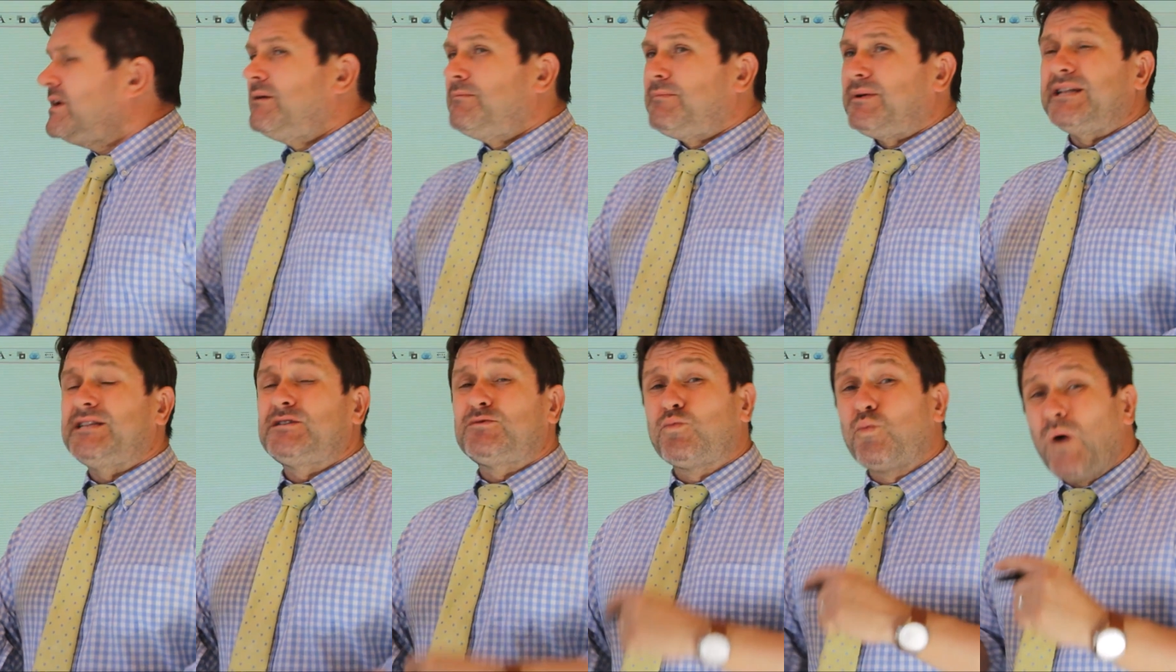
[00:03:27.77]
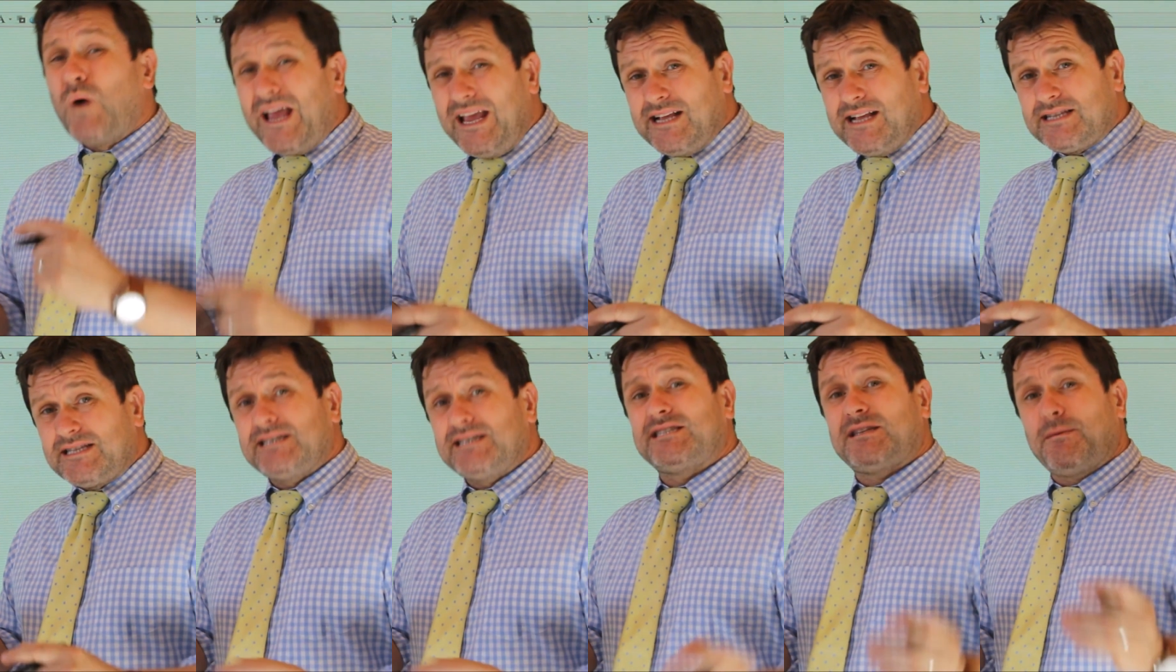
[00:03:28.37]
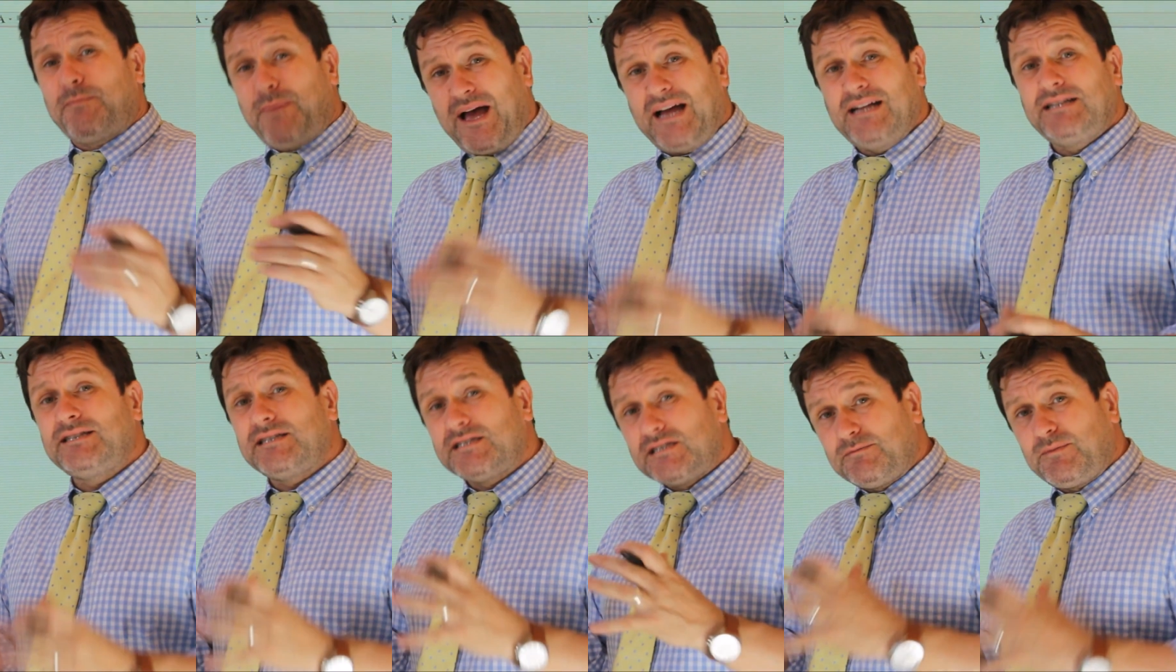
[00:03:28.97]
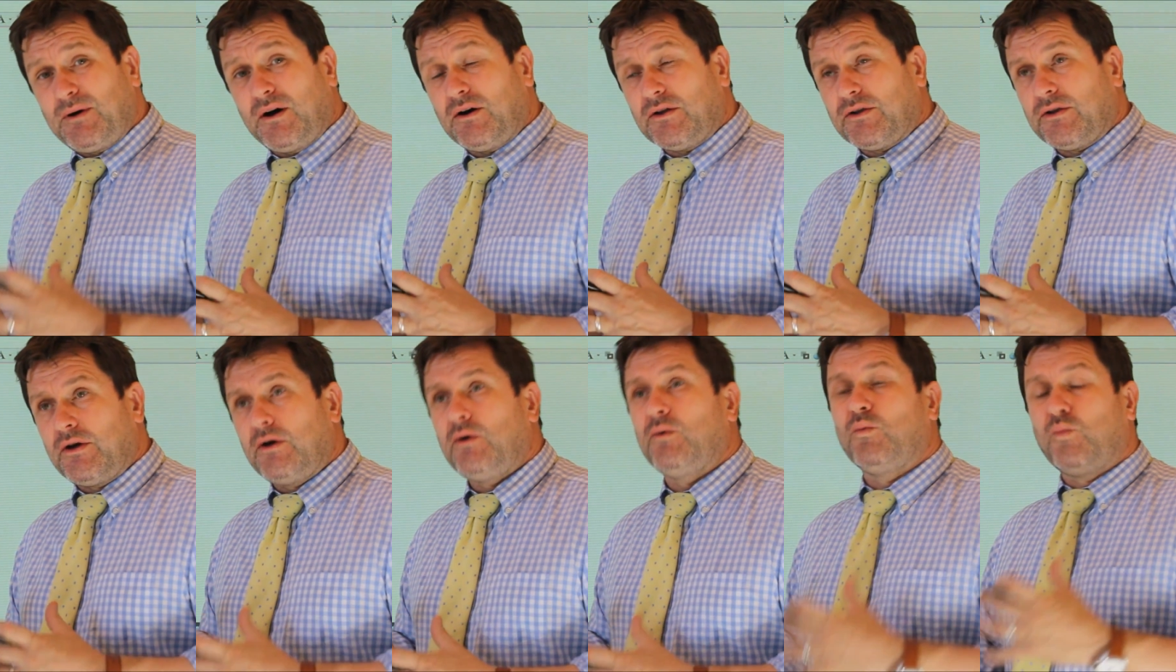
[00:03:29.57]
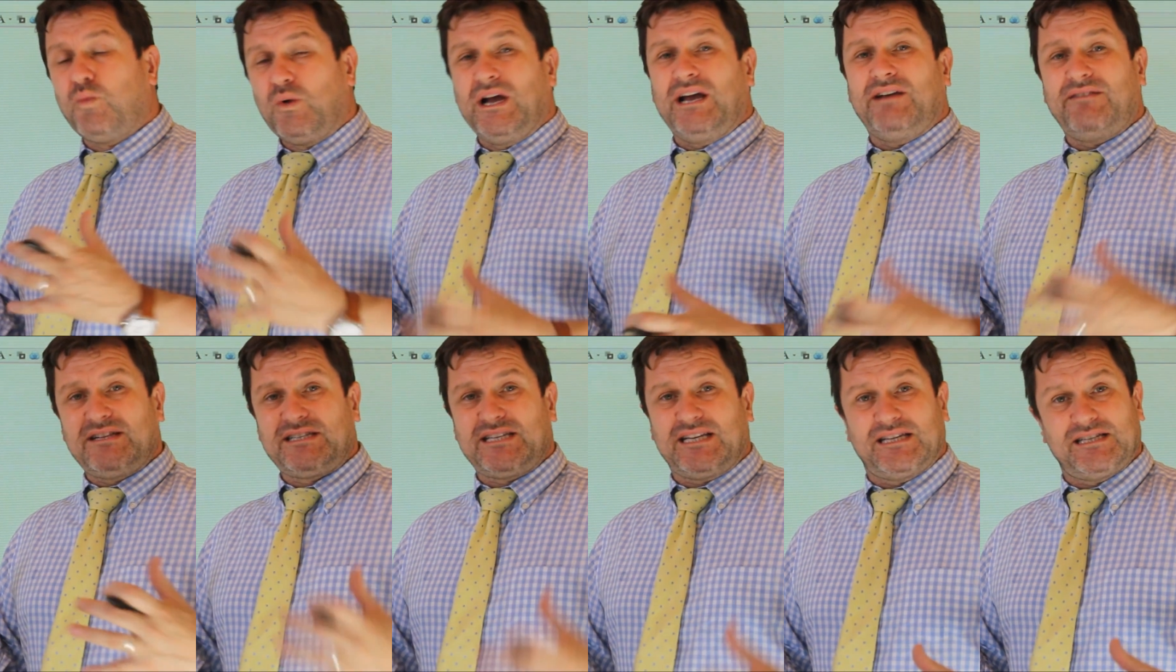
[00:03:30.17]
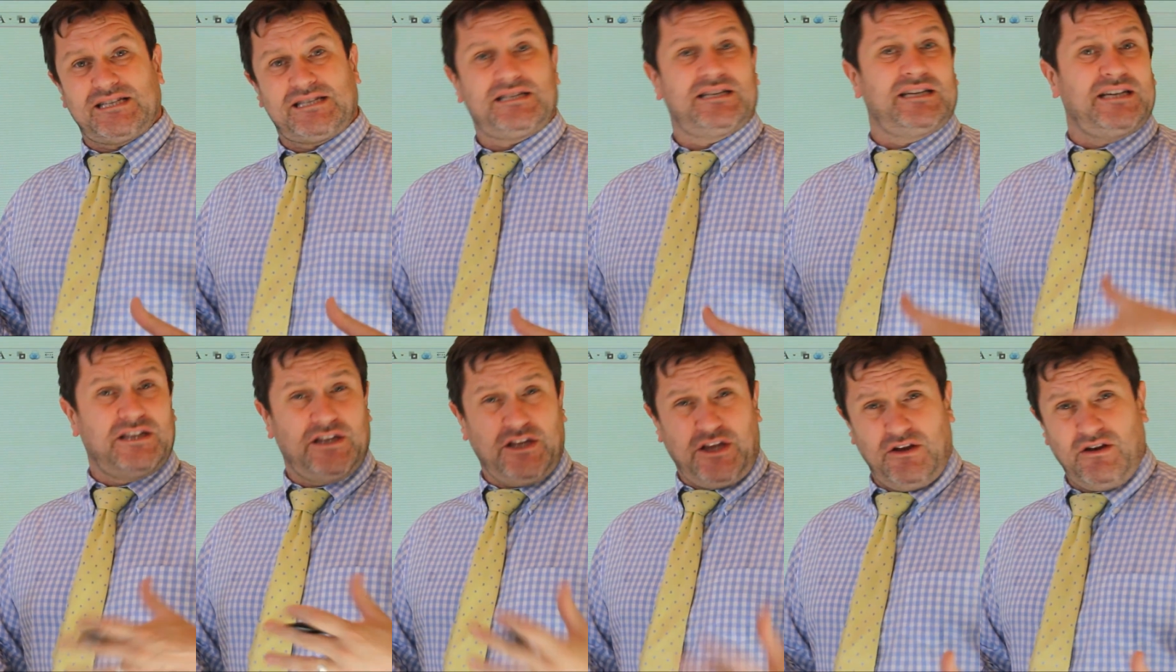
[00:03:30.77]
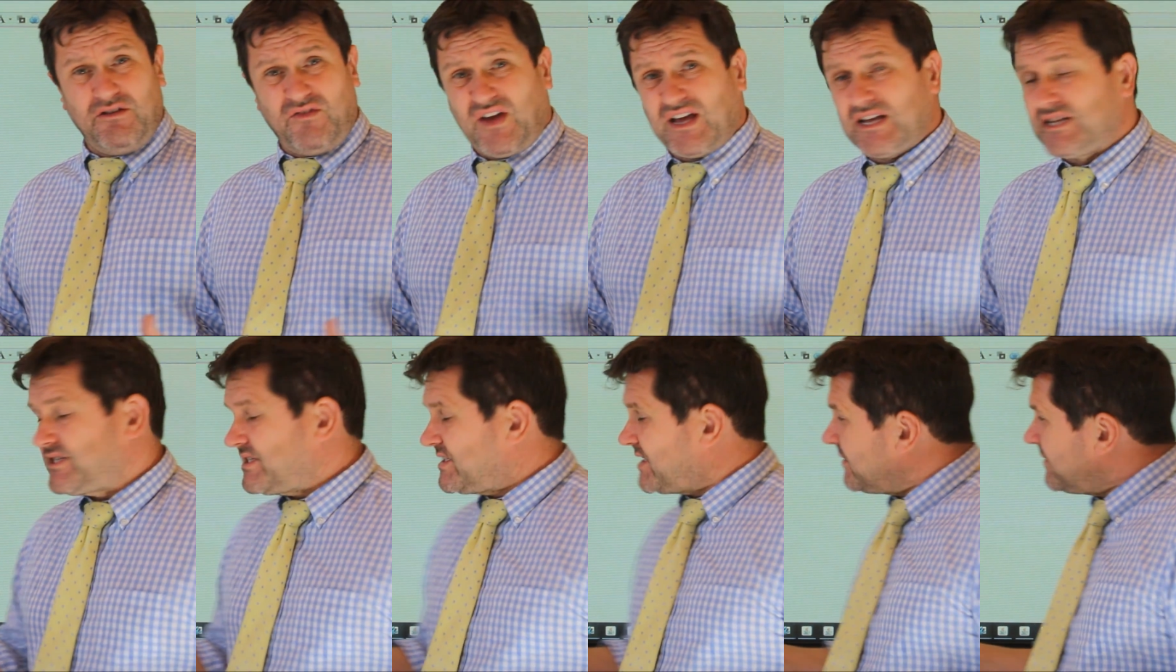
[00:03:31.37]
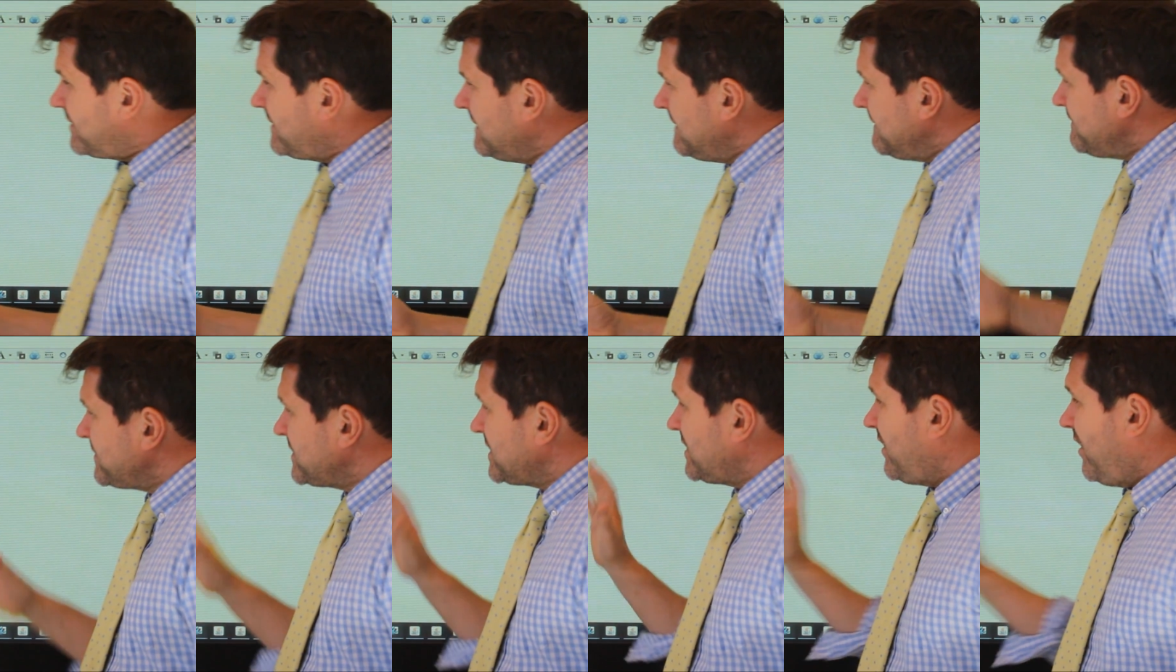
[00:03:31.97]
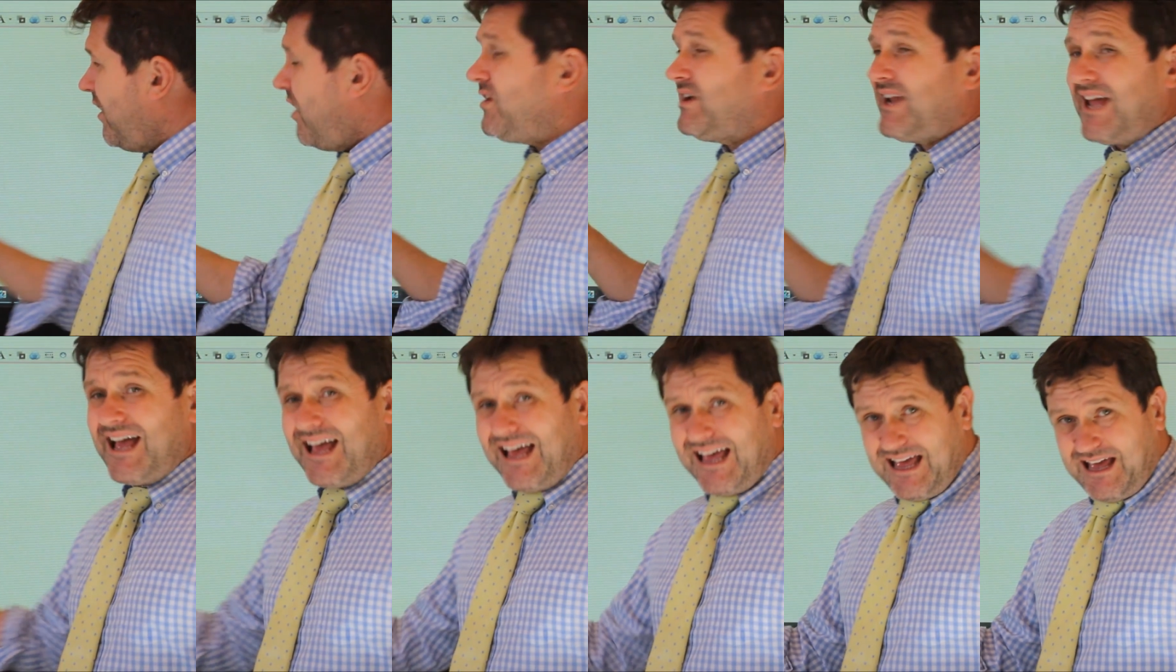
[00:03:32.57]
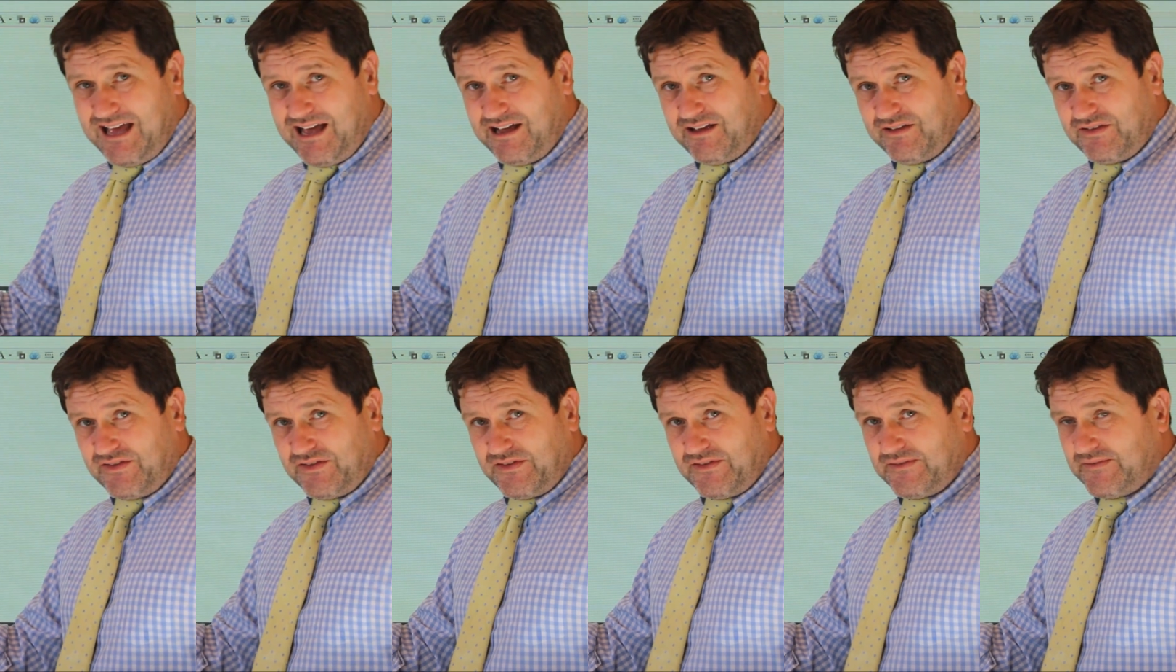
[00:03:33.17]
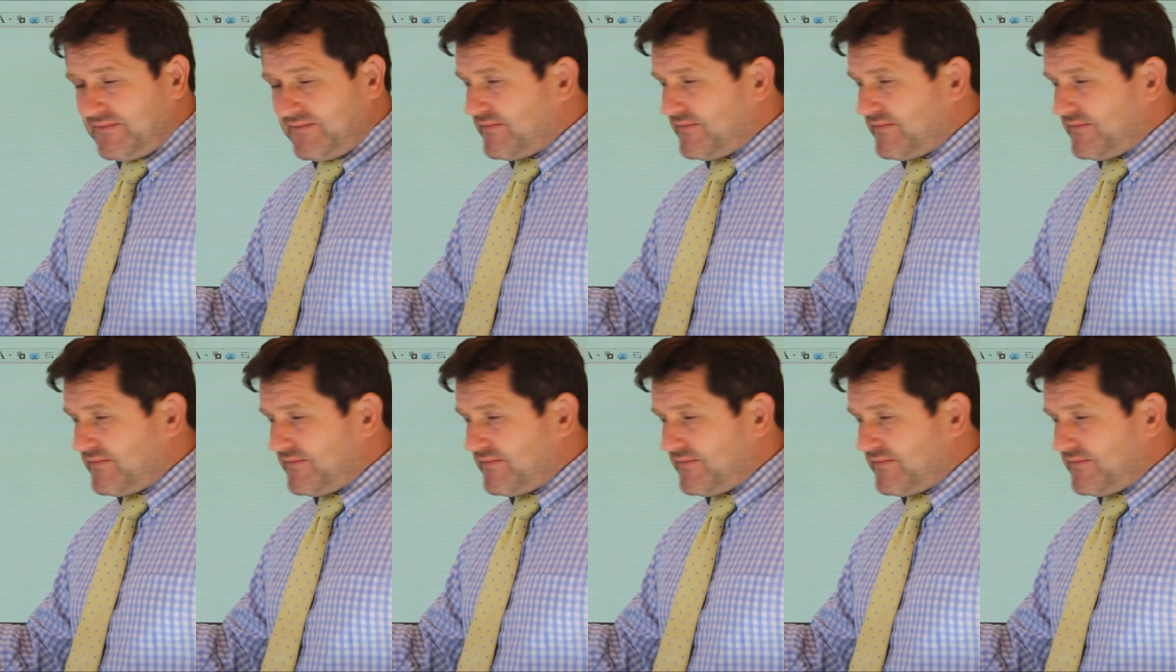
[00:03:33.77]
But its weight is dependent upon where it is in the universe. So on Earth,